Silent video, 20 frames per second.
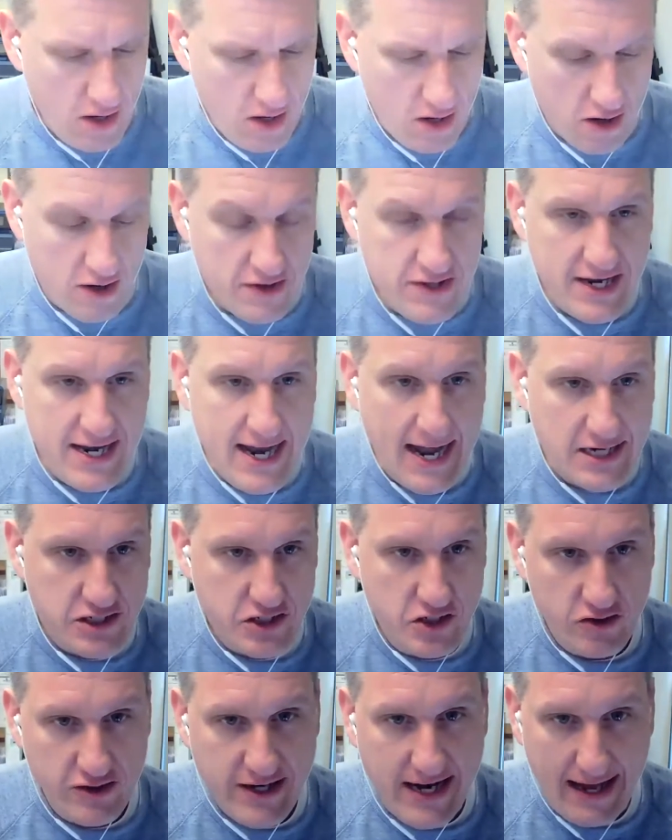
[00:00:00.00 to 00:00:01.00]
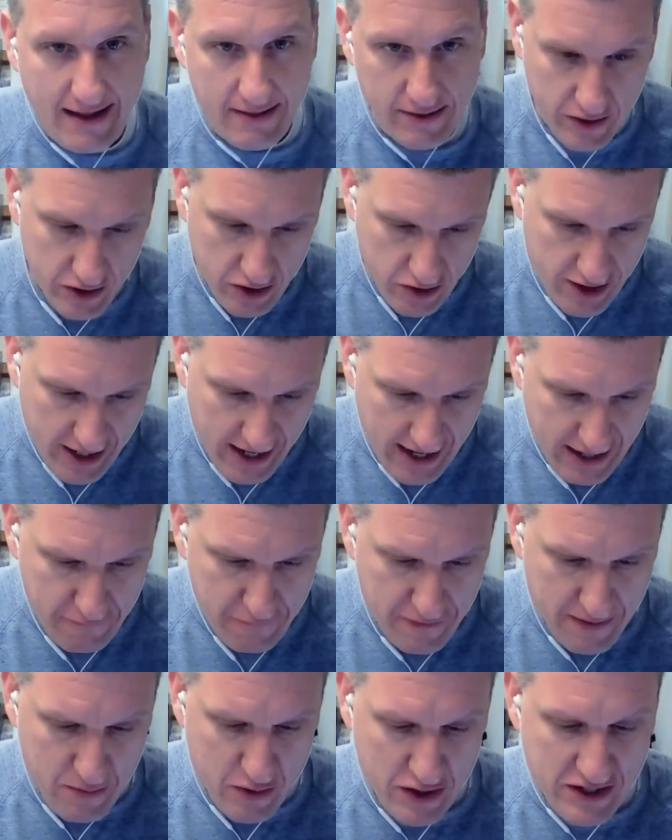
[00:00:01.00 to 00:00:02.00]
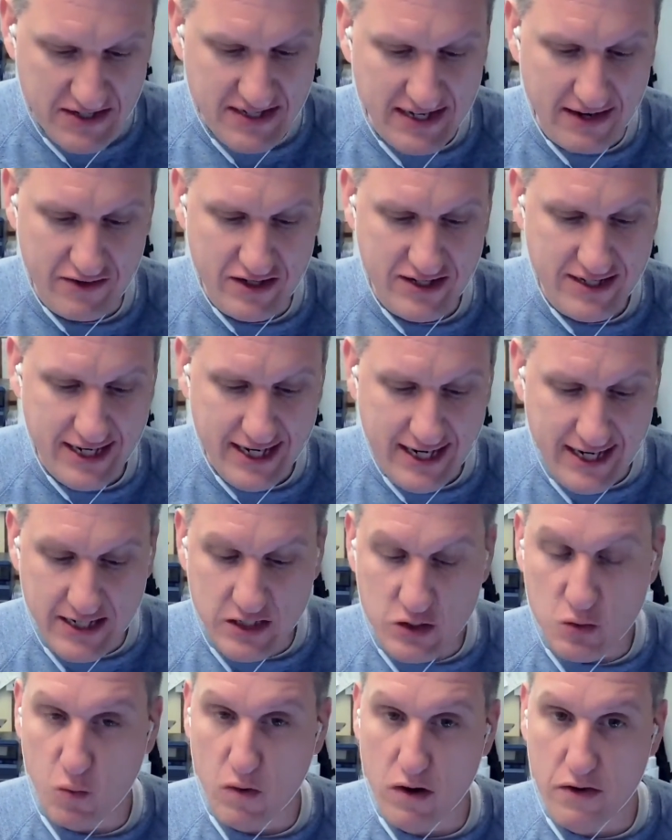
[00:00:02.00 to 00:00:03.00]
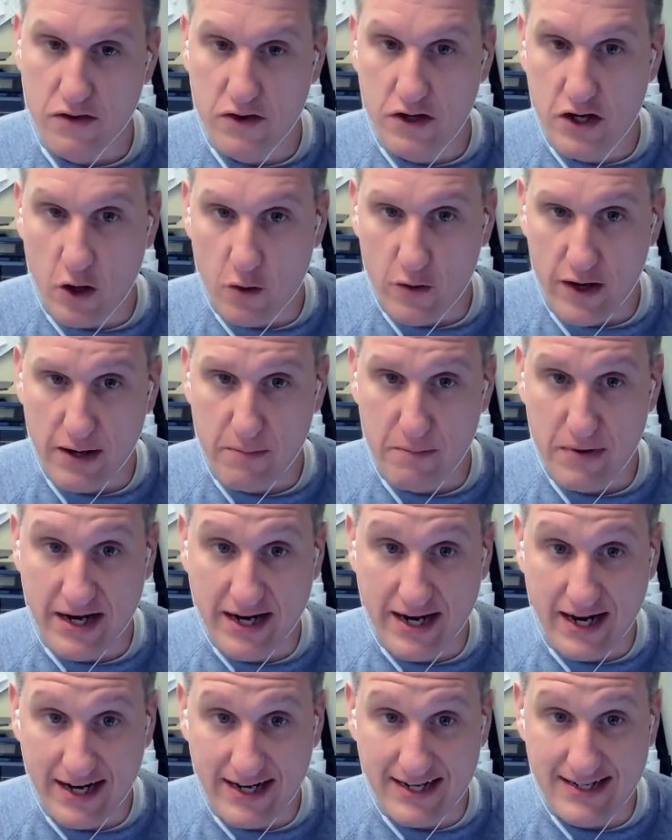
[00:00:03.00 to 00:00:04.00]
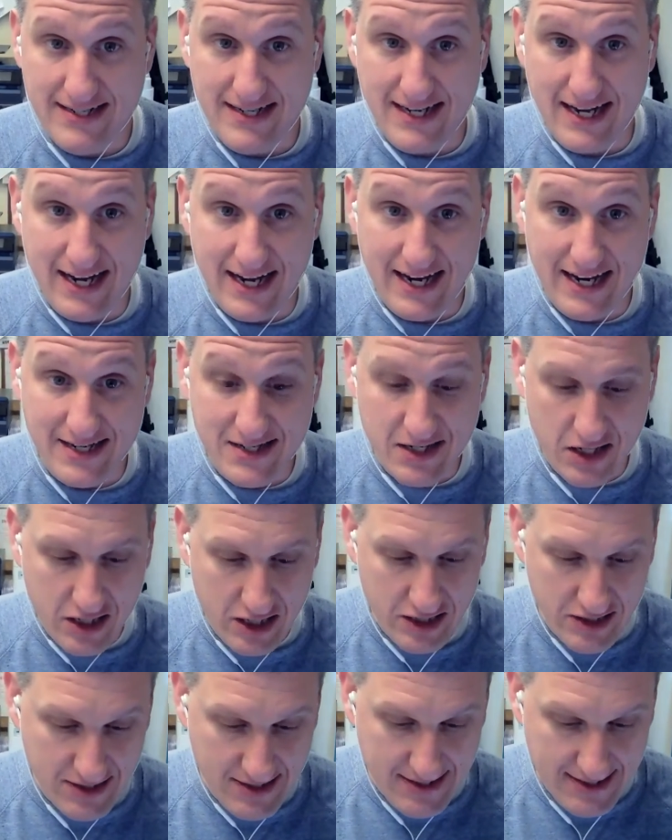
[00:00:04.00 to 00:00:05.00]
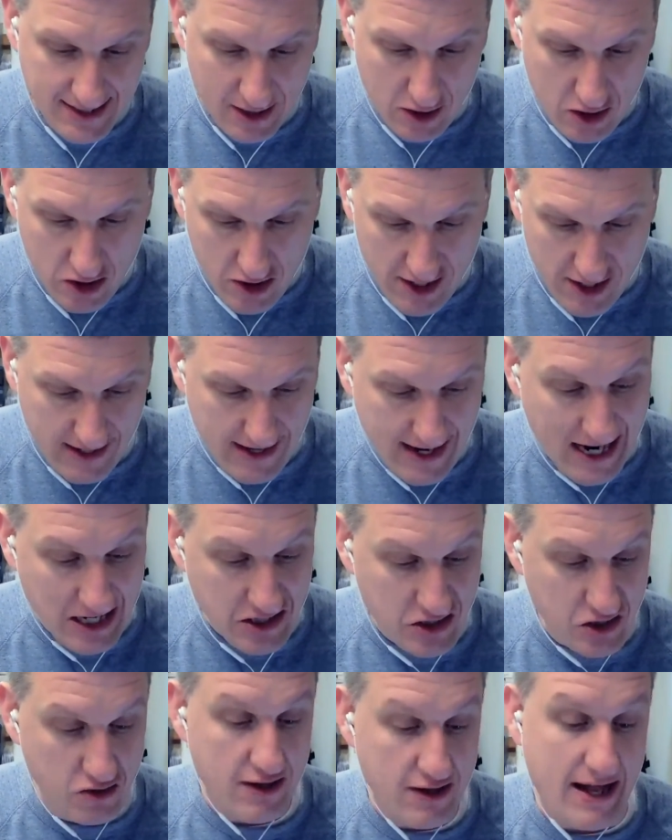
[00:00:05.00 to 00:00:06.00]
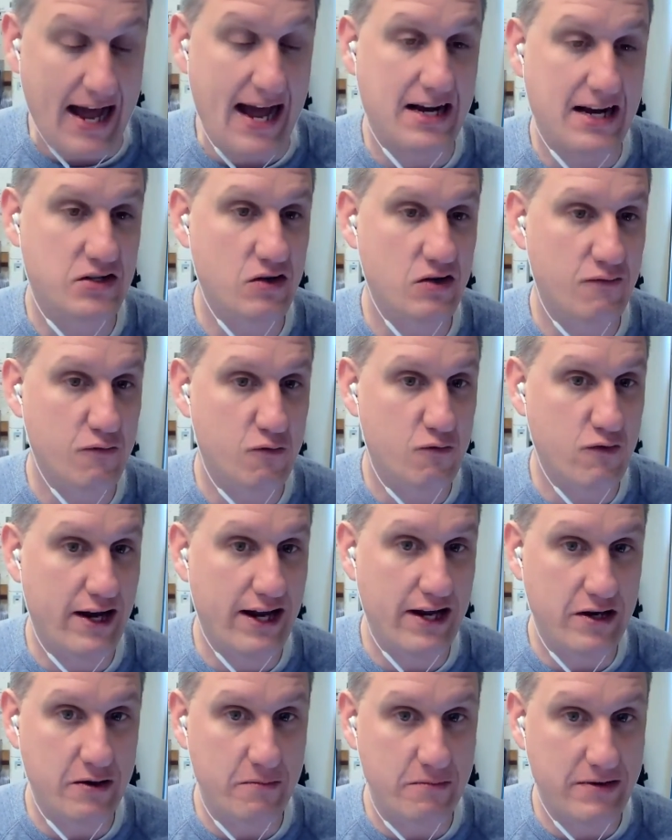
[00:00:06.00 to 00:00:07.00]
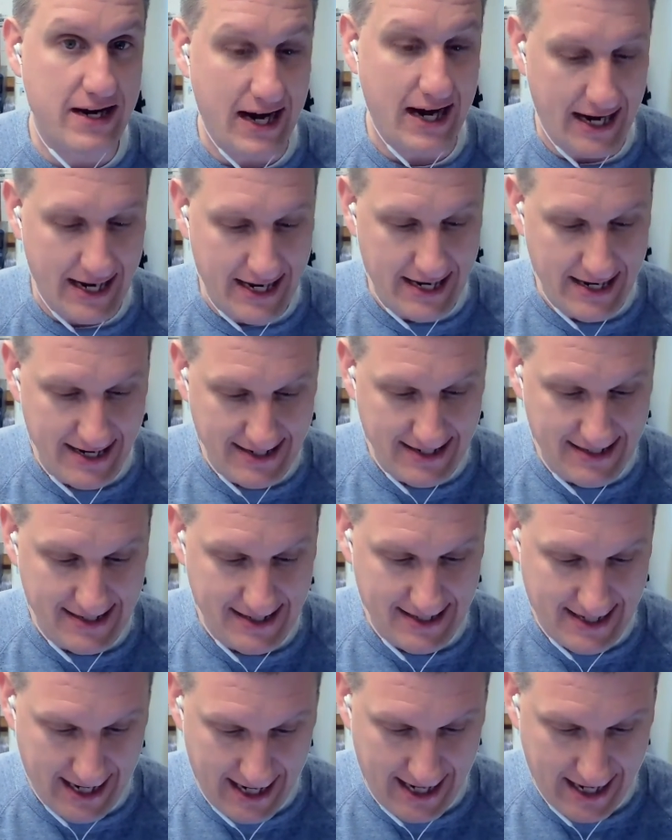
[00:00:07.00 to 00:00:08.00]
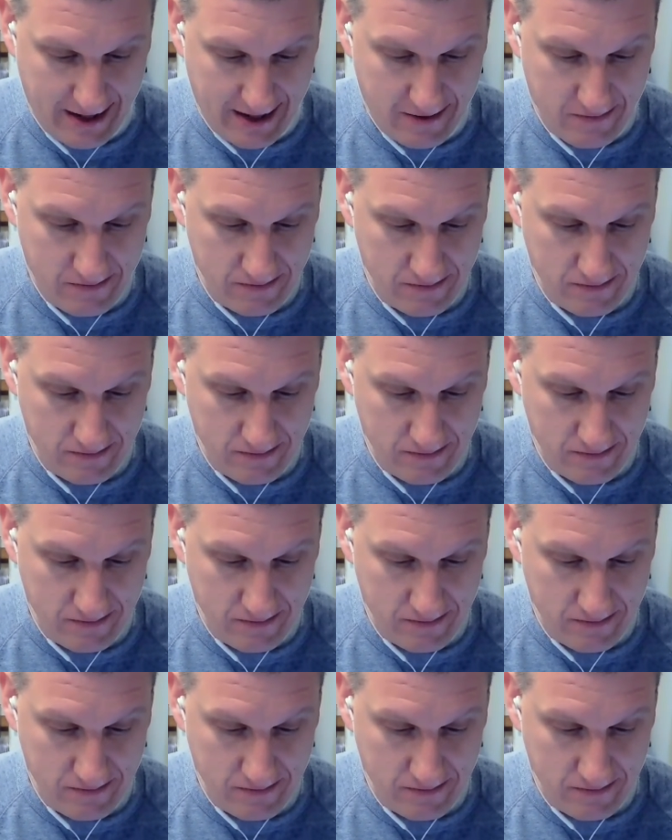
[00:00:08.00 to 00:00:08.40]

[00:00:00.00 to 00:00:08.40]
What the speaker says: On the national calendar day, February 17 is worth noting because it is considered National Acts of Random Kindness Day.